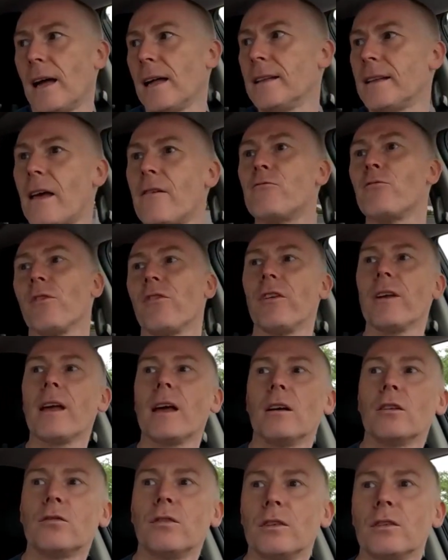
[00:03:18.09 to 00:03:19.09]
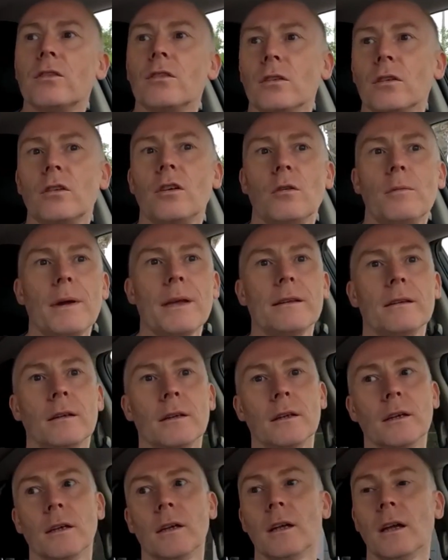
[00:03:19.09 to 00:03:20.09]
and everything else that's going to come in
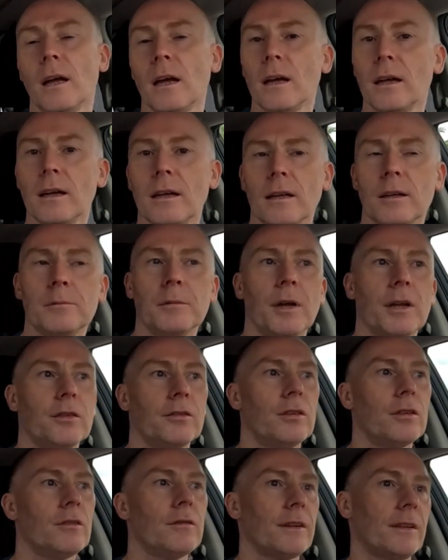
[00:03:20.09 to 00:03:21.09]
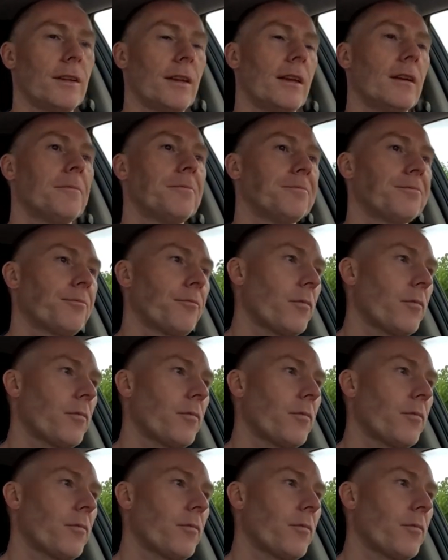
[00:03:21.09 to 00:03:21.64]
um, and do this here.